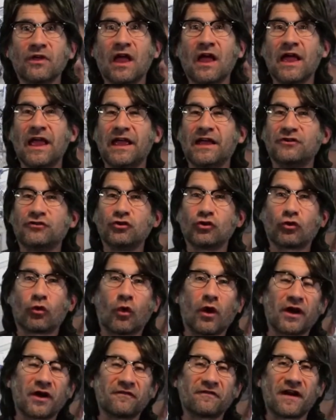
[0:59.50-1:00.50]
and to
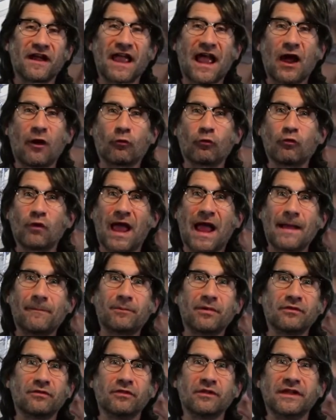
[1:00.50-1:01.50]
quantify how
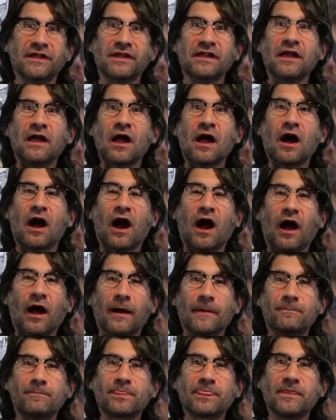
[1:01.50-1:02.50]
rapidly
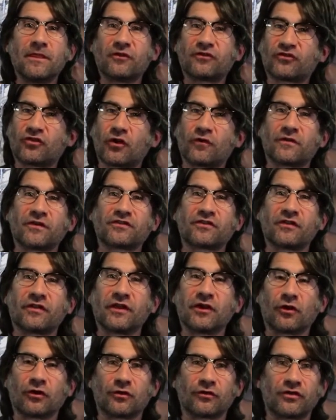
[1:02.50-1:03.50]
the surface of the
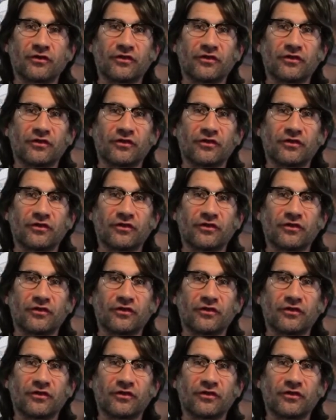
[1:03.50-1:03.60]
Earth is